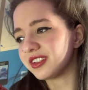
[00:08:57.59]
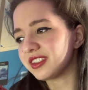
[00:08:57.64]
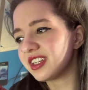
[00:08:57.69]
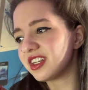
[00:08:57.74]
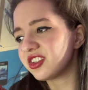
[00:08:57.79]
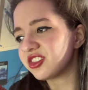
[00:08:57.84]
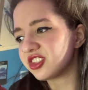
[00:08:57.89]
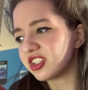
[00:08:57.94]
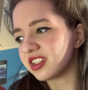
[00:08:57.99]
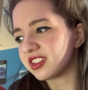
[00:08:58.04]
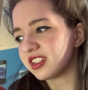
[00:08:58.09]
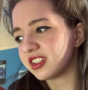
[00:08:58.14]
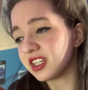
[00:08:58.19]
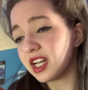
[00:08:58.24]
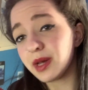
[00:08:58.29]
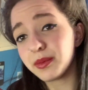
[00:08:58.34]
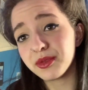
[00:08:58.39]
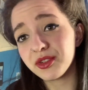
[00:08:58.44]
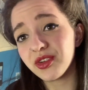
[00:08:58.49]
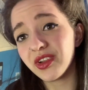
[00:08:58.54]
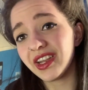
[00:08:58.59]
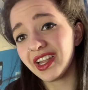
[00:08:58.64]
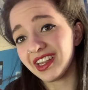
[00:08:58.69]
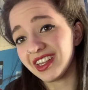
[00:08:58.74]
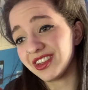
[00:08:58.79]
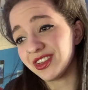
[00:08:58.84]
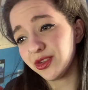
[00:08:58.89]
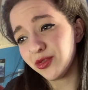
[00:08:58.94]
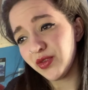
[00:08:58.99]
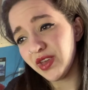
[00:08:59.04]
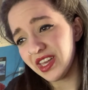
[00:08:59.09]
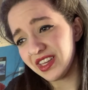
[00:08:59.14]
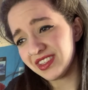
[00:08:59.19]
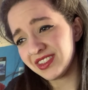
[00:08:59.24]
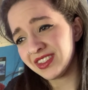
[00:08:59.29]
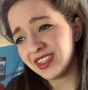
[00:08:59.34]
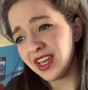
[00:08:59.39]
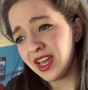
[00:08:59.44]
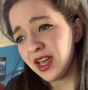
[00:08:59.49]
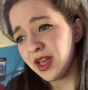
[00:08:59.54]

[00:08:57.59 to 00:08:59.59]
son chucked a cup straight at his face.